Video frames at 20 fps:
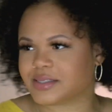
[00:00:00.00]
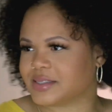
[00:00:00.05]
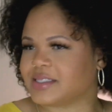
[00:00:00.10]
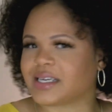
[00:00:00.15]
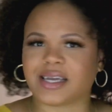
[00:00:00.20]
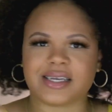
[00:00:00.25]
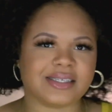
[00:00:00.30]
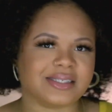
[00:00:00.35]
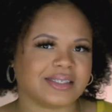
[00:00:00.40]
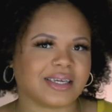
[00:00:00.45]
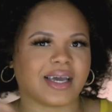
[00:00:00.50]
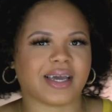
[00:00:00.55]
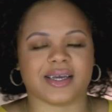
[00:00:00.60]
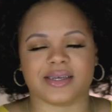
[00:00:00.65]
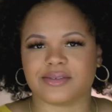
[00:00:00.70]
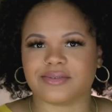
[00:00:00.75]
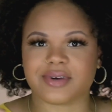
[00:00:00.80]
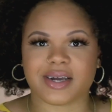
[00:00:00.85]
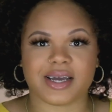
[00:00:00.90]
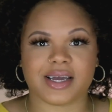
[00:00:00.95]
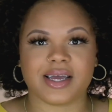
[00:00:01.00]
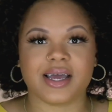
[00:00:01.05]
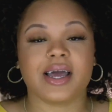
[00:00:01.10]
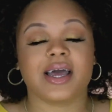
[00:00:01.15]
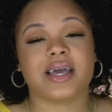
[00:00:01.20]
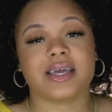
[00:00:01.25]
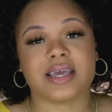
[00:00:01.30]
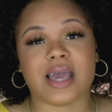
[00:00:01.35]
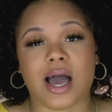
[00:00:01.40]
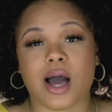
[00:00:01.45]
night and day, right?
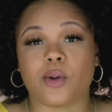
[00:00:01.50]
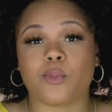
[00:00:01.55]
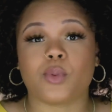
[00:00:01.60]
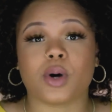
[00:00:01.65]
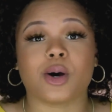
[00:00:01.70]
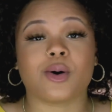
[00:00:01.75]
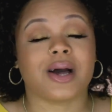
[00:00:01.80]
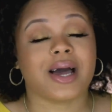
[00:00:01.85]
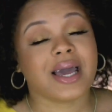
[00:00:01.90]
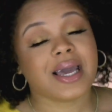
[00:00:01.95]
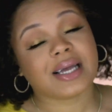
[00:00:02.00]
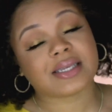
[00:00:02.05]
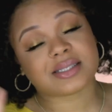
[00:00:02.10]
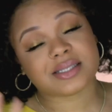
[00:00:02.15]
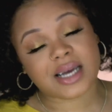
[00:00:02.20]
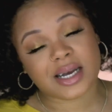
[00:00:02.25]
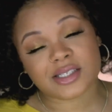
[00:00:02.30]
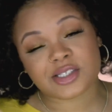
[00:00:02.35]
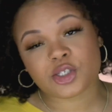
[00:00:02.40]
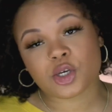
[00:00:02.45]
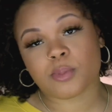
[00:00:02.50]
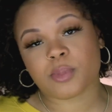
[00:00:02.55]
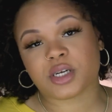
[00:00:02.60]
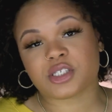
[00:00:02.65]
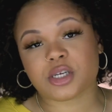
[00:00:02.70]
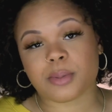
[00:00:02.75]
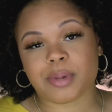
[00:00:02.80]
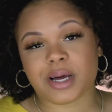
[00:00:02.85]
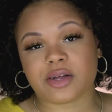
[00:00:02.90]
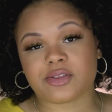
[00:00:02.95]
Yeah, well, it's not so
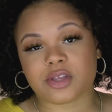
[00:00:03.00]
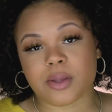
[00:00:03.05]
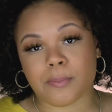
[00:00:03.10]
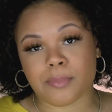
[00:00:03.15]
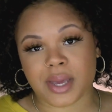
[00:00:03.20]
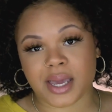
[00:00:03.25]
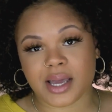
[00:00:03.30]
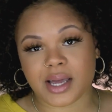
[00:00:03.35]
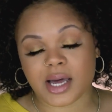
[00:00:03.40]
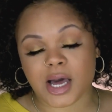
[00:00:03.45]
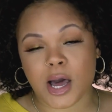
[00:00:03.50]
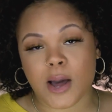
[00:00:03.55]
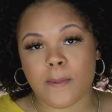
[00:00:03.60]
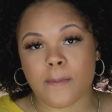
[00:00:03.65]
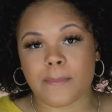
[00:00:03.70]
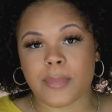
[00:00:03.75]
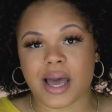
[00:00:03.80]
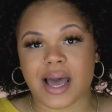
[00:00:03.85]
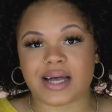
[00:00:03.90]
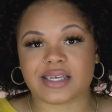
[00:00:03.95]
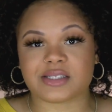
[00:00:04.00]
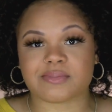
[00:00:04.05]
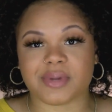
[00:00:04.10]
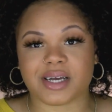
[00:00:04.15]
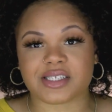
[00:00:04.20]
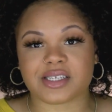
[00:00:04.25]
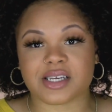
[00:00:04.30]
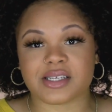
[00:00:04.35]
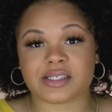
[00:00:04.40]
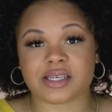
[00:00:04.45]
much about the makeup as
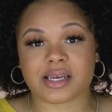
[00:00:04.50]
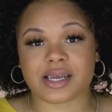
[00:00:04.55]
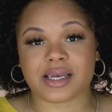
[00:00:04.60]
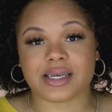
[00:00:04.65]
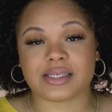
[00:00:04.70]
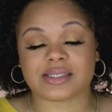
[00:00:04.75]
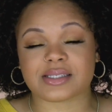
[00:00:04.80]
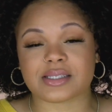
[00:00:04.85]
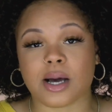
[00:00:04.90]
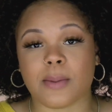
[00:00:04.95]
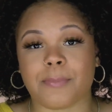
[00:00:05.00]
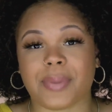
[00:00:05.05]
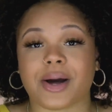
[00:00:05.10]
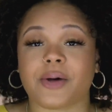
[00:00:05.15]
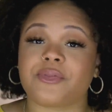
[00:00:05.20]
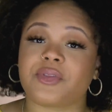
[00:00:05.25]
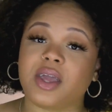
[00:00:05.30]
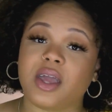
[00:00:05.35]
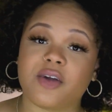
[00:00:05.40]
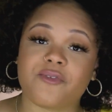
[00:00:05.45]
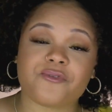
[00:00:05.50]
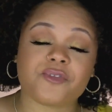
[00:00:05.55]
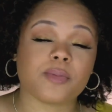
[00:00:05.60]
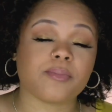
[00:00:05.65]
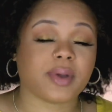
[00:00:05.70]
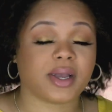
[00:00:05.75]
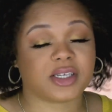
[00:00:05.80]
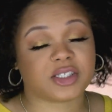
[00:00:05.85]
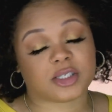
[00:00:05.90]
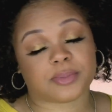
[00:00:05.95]
much as it is about the
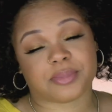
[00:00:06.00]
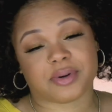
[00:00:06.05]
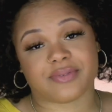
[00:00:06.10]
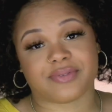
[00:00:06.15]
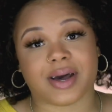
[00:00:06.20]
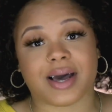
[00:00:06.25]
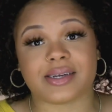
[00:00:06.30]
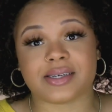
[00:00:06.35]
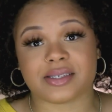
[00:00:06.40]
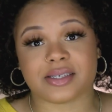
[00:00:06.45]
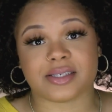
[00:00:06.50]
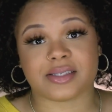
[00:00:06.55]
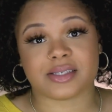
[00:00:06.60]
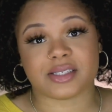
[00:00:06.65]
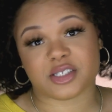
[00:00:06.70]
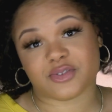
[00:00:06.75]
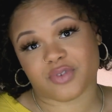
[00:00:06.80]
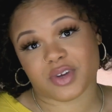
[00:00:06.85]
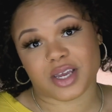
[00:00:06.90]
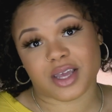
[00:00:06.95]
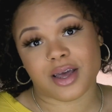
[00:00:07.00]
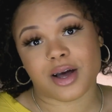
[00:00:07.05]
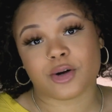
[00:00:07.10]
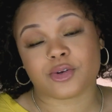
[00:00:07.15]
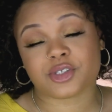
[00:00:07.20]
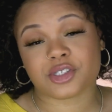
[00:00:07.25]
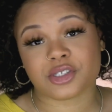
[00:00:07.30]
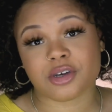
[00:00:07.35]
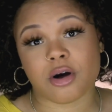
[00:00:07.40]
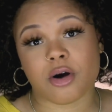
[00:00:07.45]
information provided in this video.
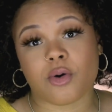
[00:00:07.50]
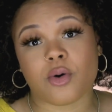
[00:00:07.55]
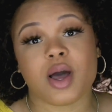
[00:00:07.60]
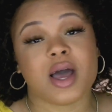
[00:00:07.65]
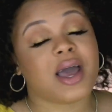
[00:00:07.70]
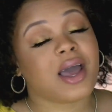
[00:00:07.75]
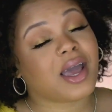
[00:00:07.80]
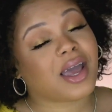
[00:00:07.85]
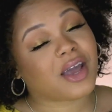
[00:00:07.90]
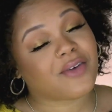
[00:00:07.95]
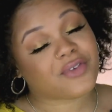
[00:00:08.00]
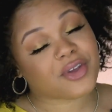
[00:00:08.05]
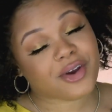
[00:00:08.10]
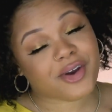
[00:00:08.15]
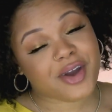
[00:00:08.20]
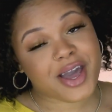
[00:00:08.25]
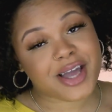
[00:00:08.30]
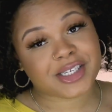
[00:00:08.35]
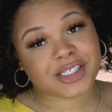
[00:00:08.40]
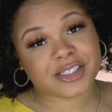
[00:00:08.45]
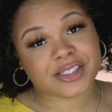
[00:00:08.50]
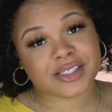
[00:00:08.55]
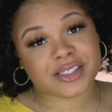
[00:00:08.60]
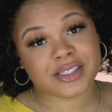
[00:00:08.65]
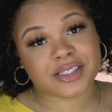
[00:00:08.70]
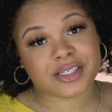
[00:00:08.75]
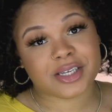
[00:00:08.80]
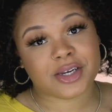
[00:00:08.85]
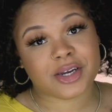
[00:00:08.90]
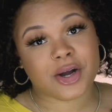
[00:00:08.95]
So if you're interested
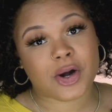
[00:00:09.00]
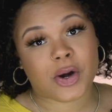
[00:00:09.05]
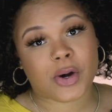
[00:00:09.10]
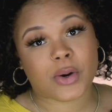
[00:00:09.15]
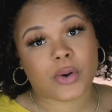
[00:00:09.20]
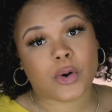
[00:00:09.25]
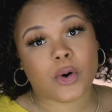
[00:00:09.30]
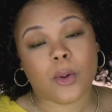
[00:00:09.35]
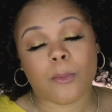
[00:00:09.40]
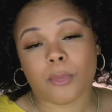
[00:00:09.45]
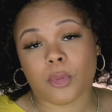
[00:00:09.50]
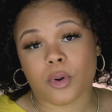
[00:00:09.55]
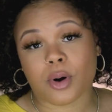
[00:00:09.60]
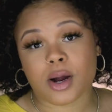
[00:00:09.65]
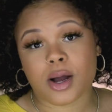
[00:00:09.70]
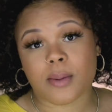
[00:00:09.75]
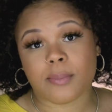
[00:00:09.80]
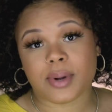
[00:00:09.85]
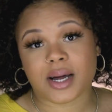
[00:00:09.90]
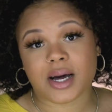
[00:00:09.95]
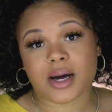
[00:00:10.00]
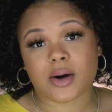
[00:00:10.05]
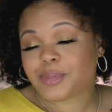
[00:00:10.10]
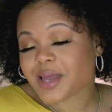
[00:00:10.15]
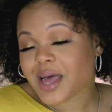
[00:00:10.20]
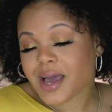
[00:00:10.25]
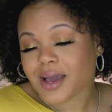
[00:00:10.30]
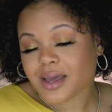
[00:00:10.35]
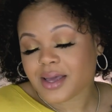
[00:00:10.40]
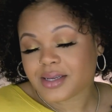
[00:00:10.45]
to know more about
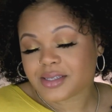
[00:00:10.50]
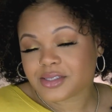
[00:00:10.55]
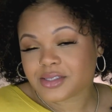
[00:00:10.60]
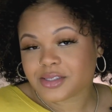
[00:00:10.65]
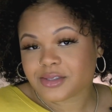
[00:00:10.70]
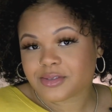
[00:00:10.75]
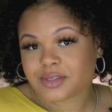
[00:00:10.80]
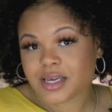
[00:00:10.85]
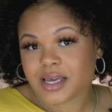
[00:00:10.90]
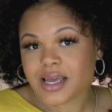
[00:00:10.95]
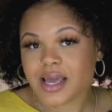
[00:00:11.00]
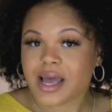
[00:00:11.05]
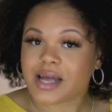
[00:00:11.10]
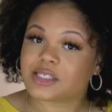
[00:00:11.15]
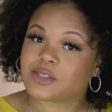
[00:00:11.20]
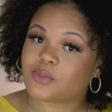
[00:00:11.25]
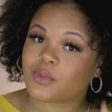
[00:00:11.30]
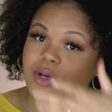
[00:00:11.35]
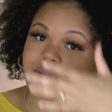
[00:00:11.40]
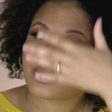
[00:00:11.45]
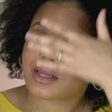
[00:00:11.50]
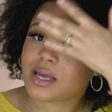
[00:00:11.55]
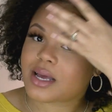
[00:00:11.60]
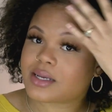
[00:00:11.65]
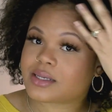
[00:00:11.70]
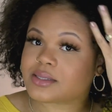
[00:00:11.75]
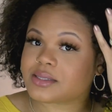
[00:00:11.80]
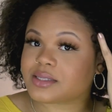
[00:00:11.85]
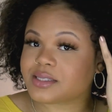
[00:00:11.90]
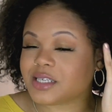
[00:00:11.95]
Black history as well
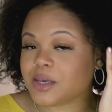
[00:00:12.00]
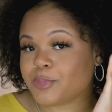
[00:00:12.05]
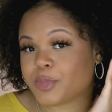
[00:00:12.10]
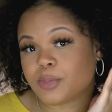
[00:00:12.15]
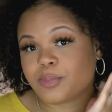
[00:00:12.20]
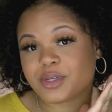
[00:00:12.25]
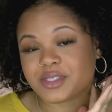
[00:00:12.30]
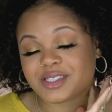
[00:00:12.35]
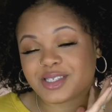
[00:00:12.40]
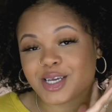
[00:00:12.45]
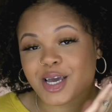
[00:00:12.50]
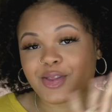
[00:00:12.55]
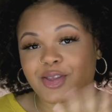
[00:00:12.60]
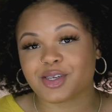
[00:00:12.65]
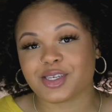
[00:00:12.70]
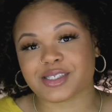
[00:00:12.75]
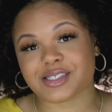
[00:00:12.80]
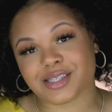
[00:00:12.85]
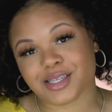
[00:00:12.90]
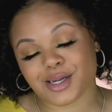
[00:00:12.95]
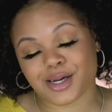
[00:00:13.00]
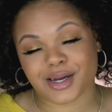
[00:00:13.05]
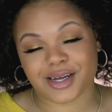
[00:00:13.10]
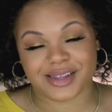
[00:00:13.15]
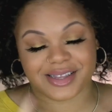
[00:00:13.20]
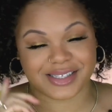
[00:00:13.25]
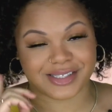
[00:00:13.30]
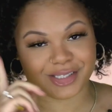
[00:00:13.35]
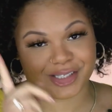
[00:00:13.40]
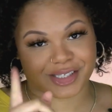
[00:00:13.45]
as see me put together this look,
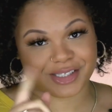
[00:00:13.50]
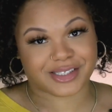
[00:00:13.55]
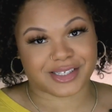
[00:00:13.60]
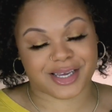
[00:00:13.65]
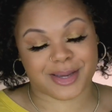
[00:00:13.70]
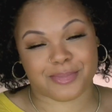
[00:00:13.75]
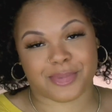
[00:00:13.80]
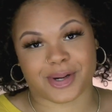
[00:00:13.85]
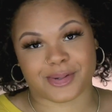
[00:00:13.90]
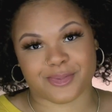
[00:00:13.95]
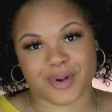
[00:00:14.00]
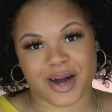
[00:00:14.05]
then just keep on